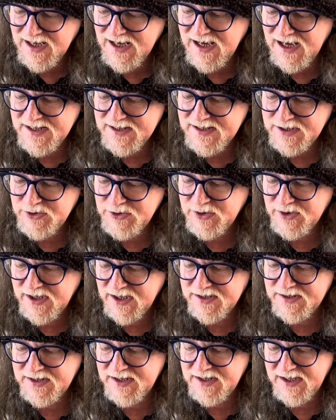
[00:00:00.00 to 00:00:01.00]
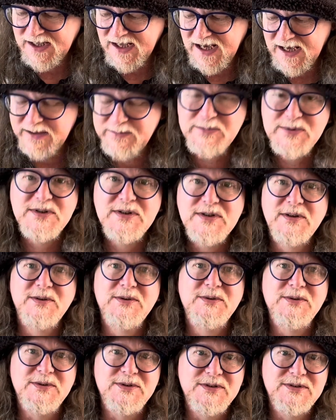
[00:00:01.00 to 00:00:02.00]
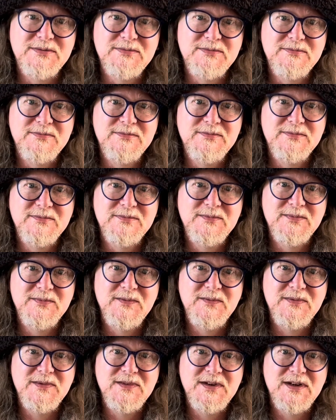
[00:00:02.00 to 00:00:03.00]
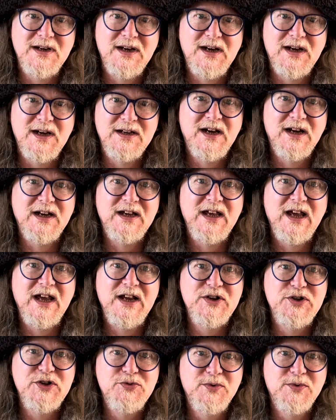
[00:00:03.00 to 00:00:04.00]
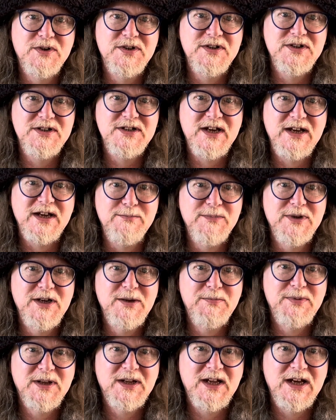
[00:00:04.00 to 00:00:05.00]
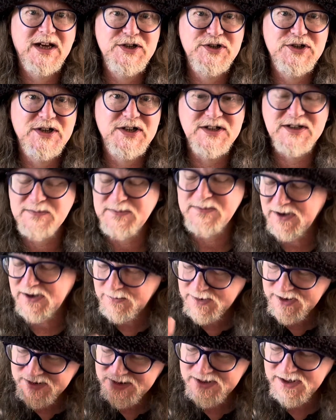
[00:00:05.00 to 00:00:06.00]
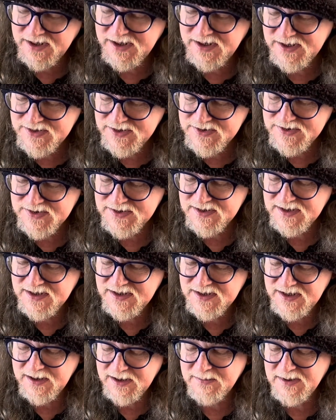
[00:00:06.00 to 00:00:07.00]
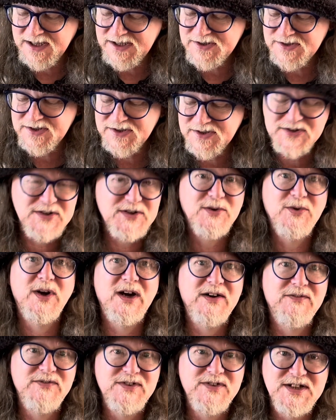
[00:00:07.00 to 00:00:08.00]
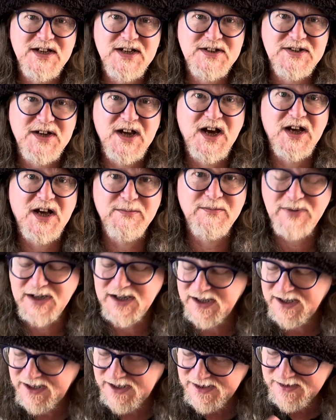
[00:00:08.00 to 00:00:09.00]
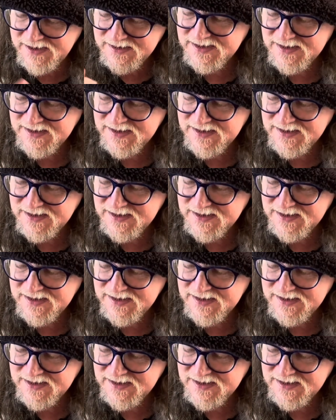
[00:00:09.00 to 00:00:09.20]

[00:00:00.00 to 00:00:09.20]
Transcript: And then you get the absolute gargantuan tape manipulation experiment that is Nick Mason's The Grand Vizier's Garden Party.